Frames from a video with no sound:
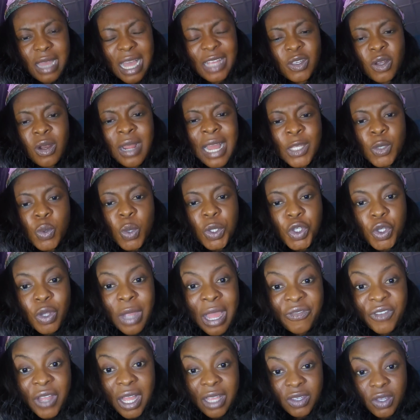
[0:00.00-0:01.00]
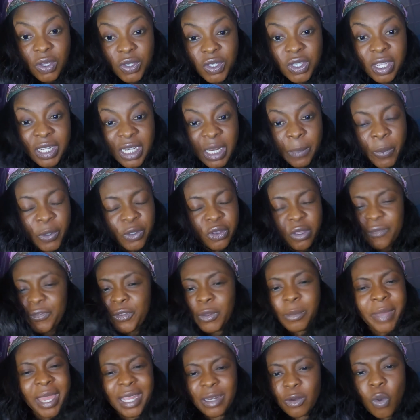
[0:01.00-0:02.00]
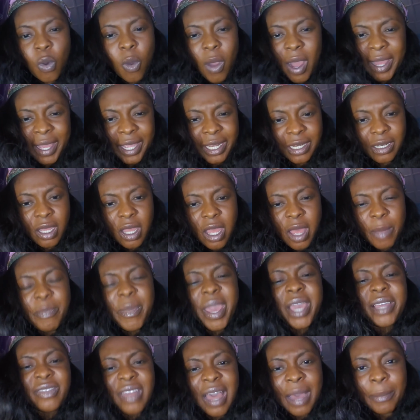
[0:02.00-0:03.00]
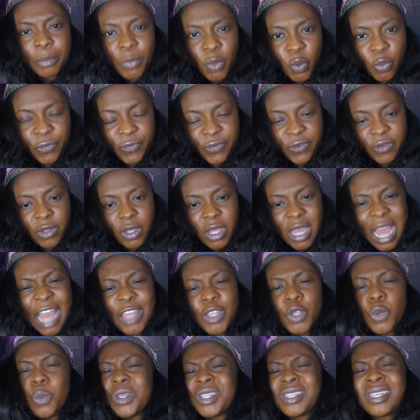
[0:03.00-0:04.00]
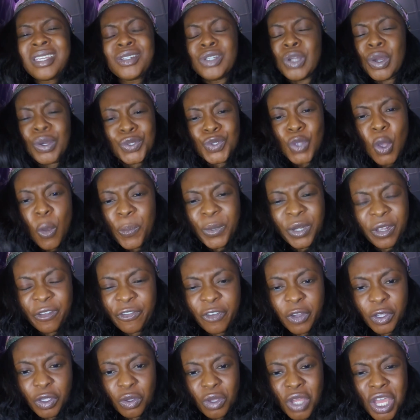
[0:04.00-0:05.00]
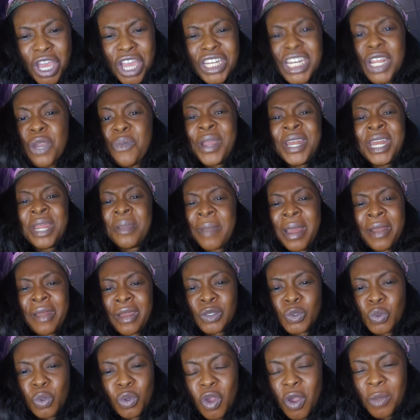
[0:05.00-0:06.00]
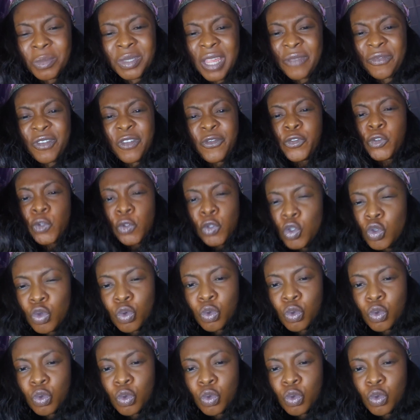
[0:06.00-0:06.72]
As long as what you have can sustain the both of you men, go ahead. Make that move. And you will see doors opening for you. The way the marriage will come, even